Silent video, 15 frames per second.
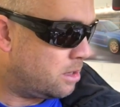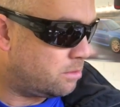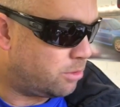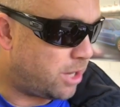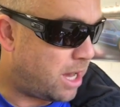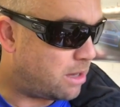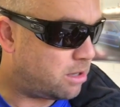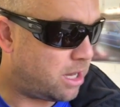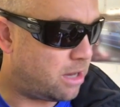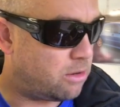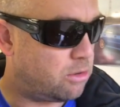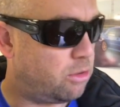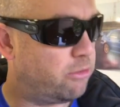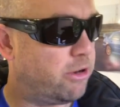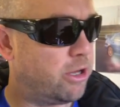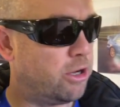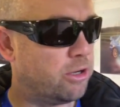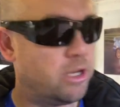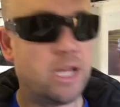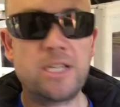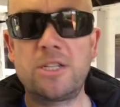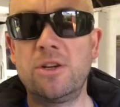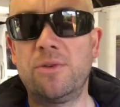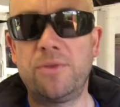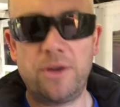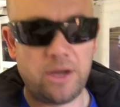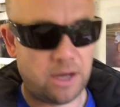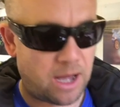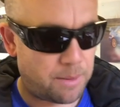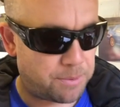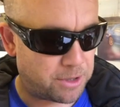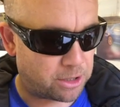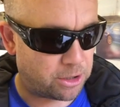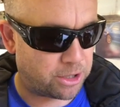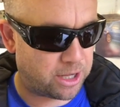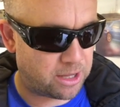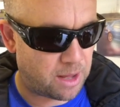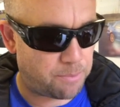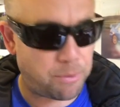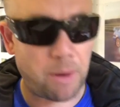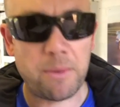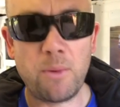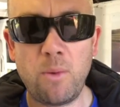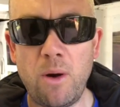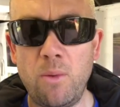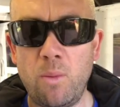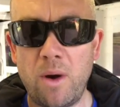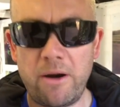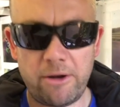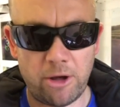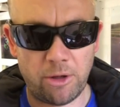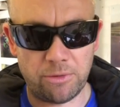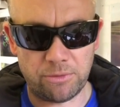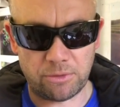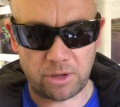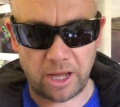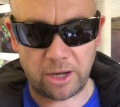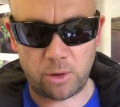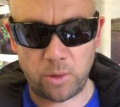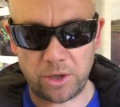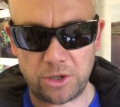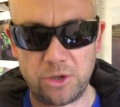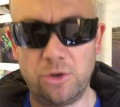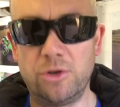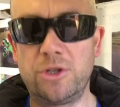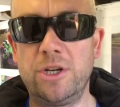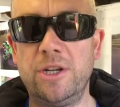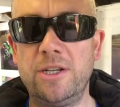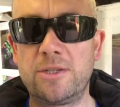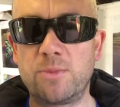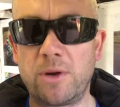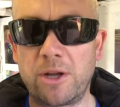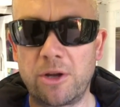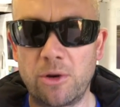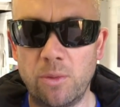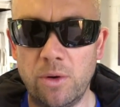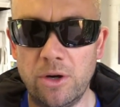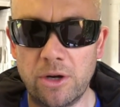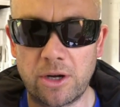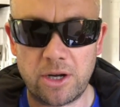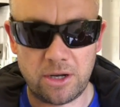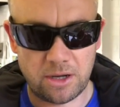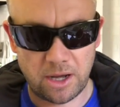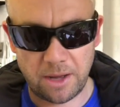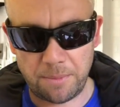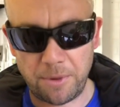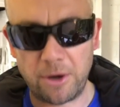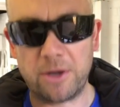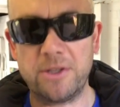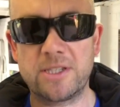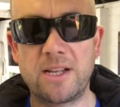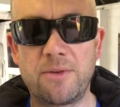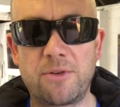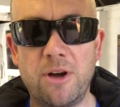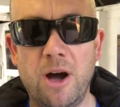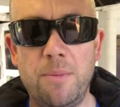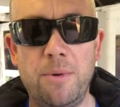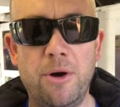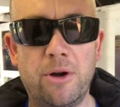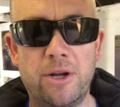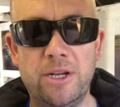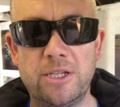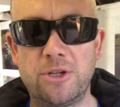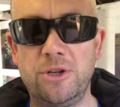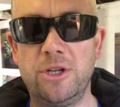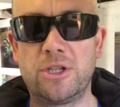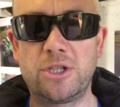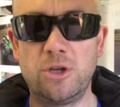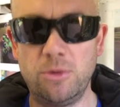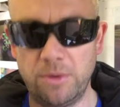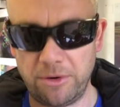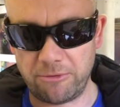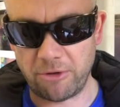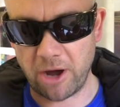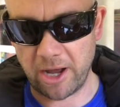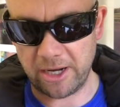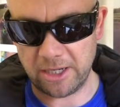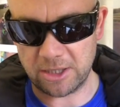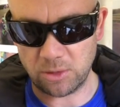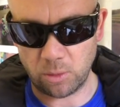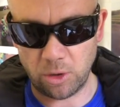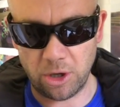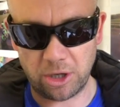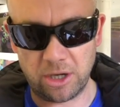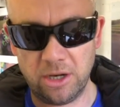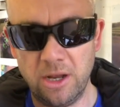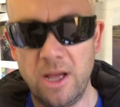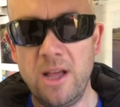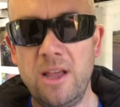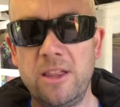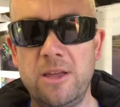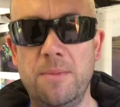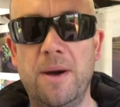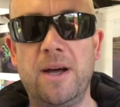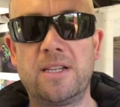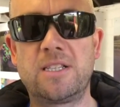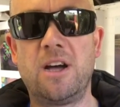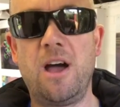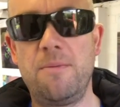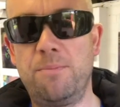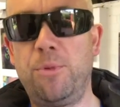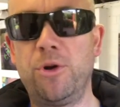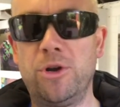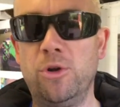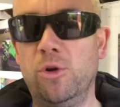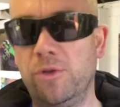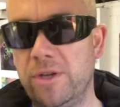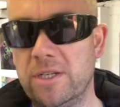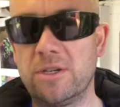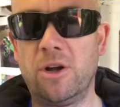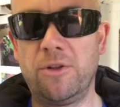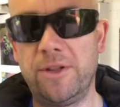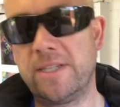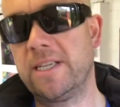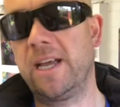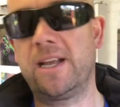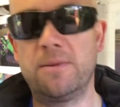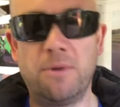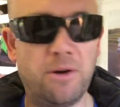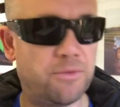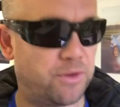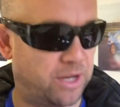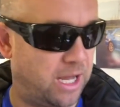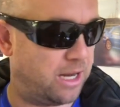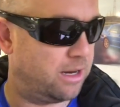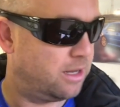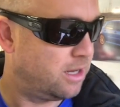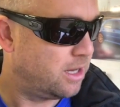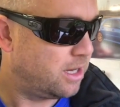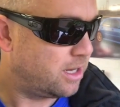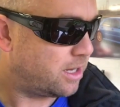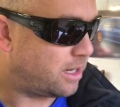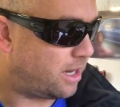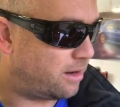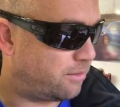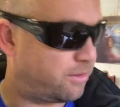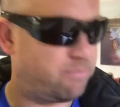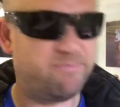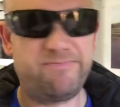But yeah, all really good, nice stuff. Happy I got it. I probably won't wear it on like quick short journeys. When I go to work, I park in the staff car park, and it's only a 2-minute ride into work, and the amount of time putting all these on and taking them off again kind of